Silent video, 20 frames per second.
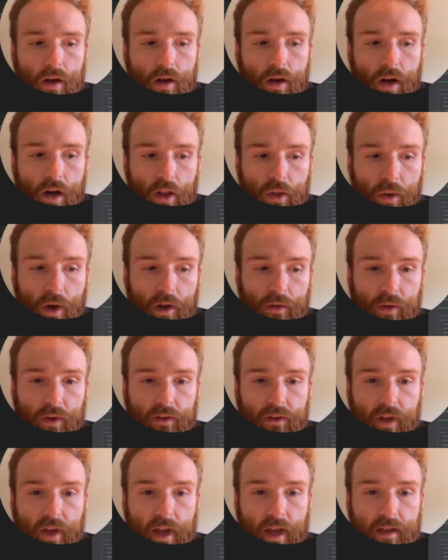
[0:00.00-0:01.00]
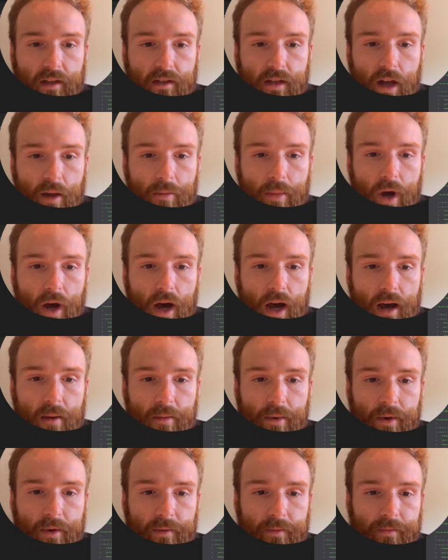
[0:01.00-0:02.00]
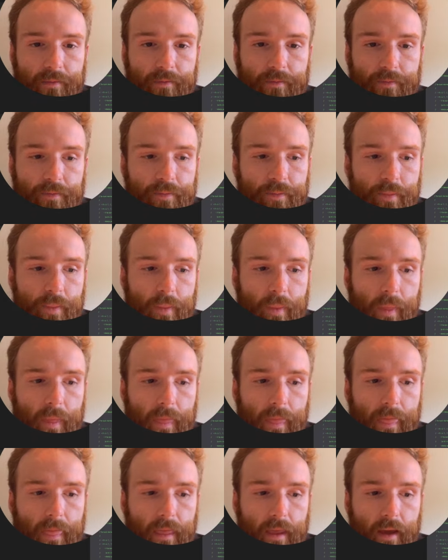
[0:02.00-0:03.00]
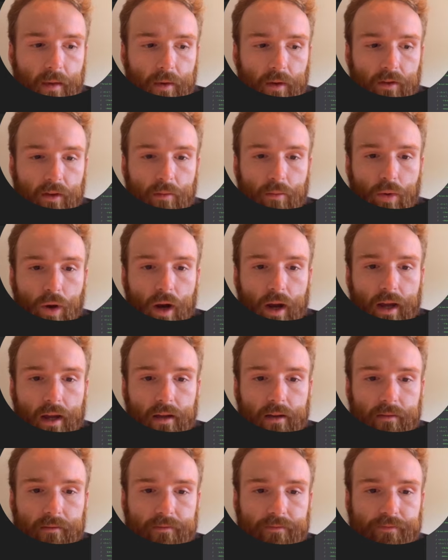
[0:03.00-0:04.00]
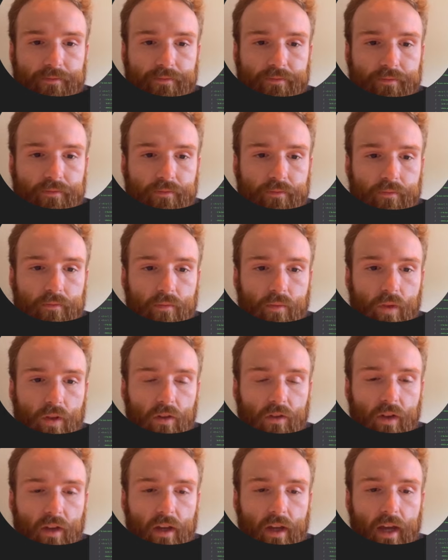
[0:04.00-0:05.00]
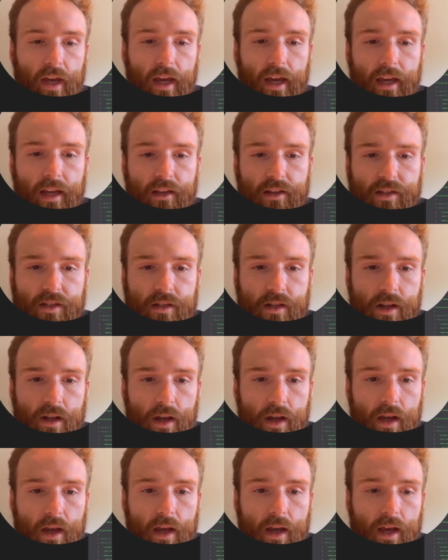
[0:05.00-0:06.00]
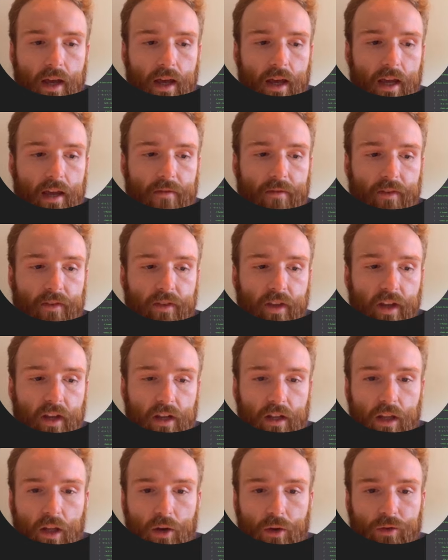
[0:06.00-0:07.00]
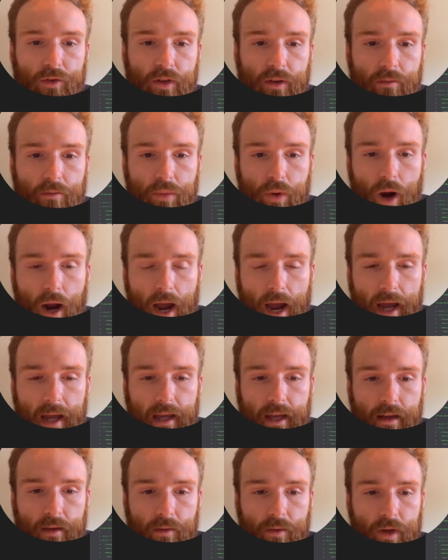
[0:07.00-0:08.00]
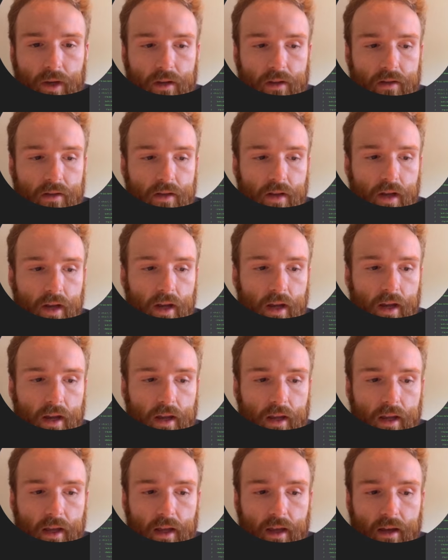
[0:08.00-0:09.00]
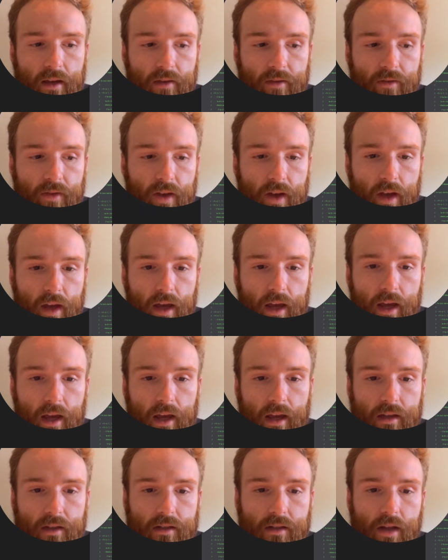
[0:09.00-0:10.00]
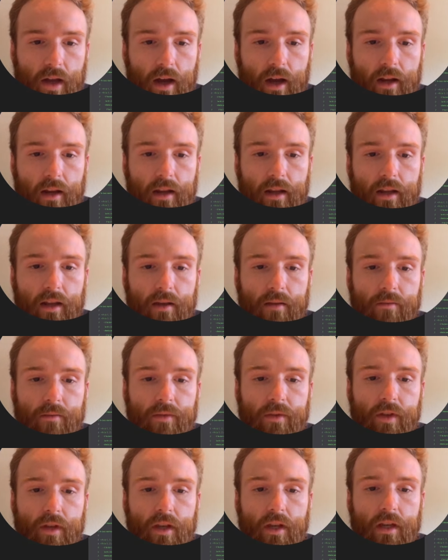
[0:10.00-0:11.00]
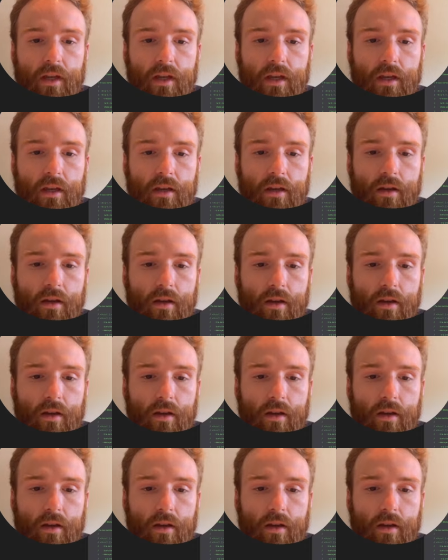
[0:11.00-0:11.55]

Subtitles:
Otherwise, we could say s.pop. We could say break. We could say case. If it's a closing bracket, we could say if s.empty